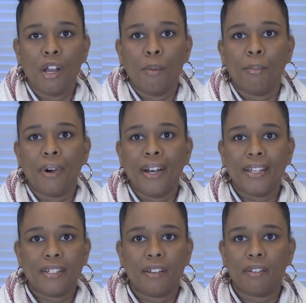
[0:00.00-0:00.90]

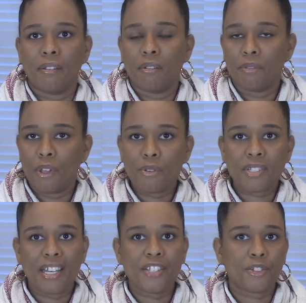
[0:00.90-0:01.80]
but those
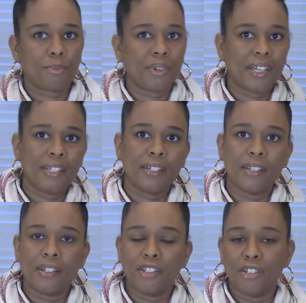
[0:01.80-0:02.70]
guests are bringing
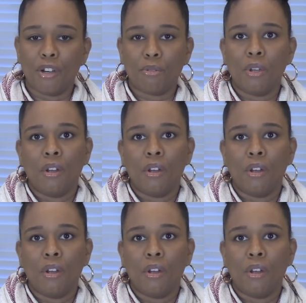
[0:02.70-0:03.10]
in,